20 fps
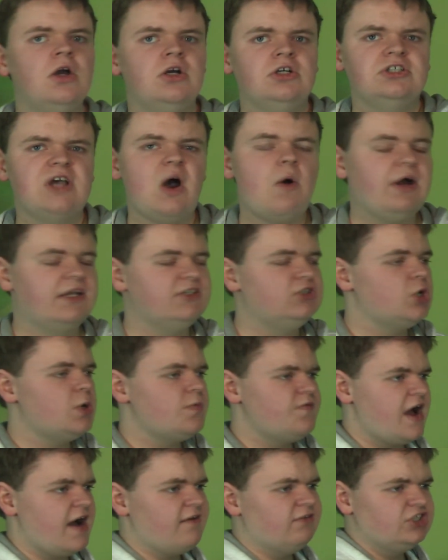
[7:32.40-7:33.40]
So I went
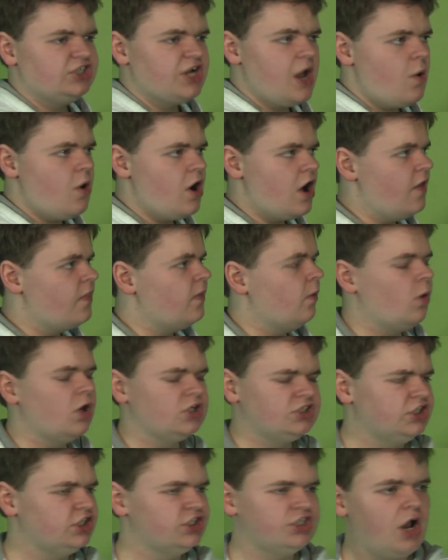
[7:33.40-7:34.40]
up to have a shower and
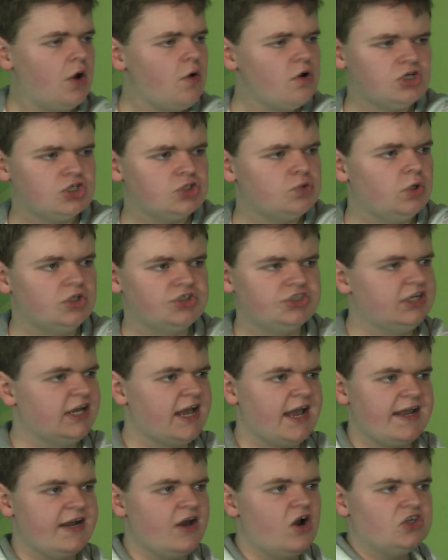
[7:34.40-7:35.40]
the shower just wasn't
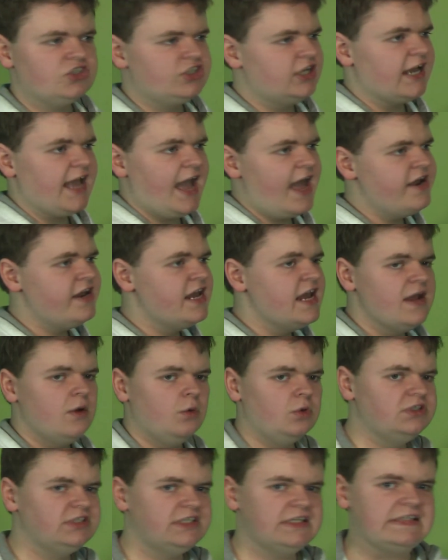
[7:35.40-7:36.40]
getting hot again, it
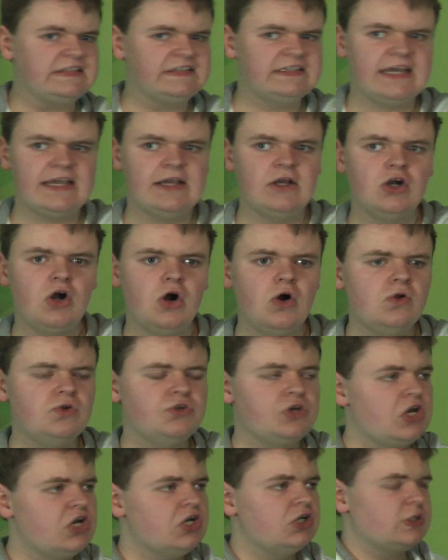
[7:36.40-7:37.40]
was still staying
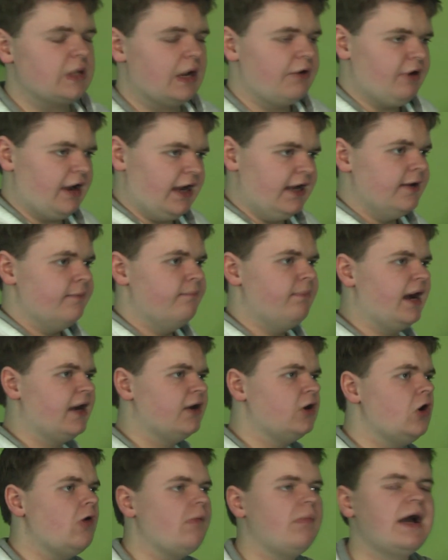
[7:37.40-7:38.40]
cold, so I rang him
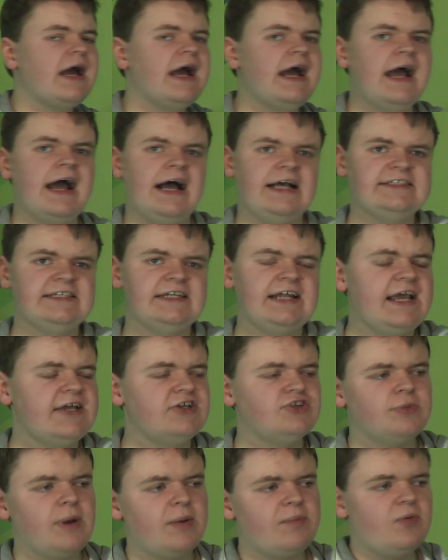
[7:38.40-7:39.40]
back up. I said, hey,
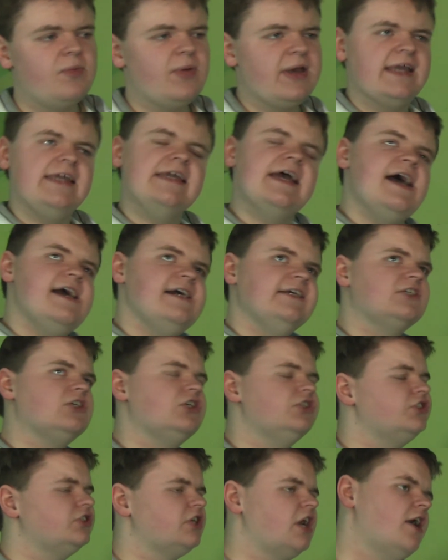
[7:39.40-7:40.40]
do you remember me? Yeah, it's
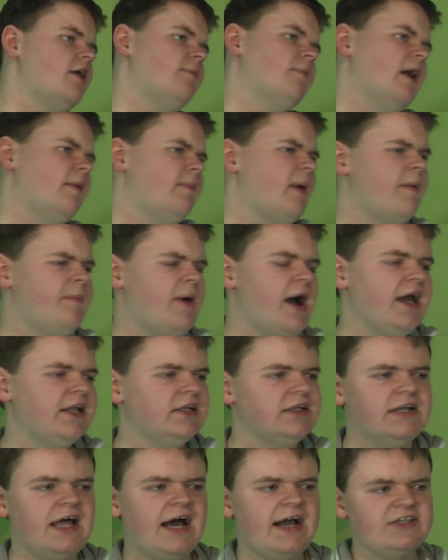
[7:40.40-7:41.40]
because my
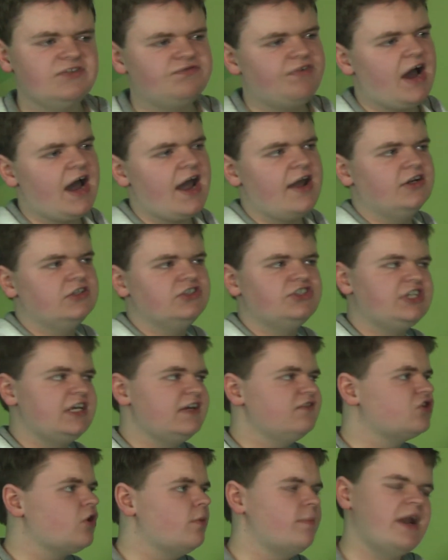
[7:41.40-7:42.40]
pilot light's fine and
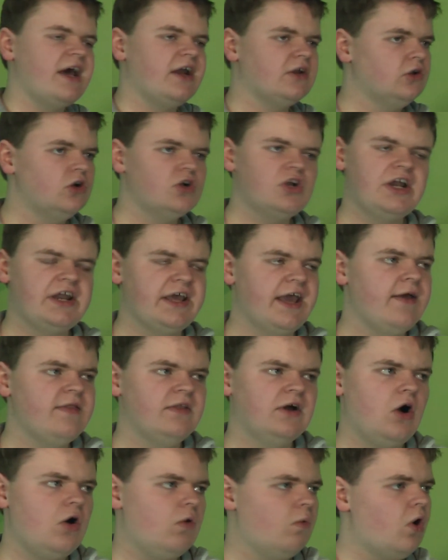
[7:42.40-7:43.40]
Steve's come and had a look at it and
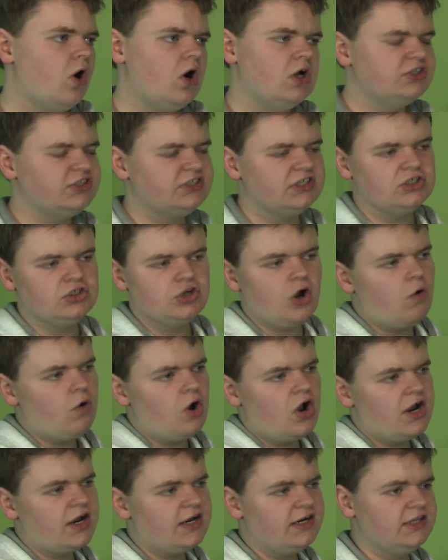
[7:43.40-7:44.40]
the hot water's still not
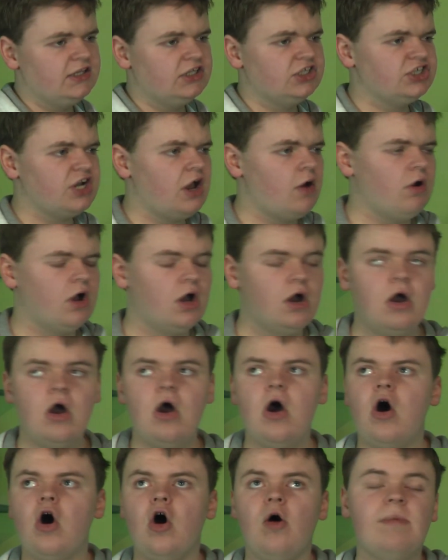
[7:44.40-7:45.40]
working in the shower.
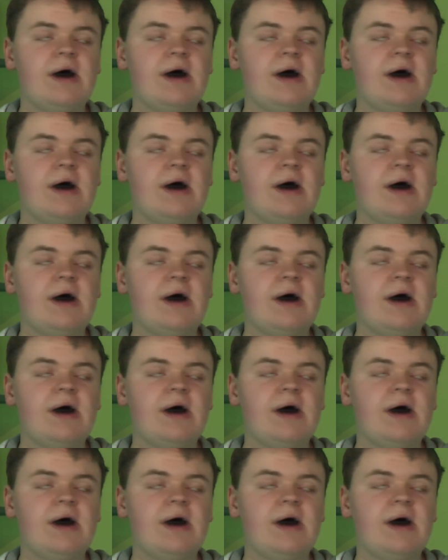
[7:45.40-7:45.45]
Oh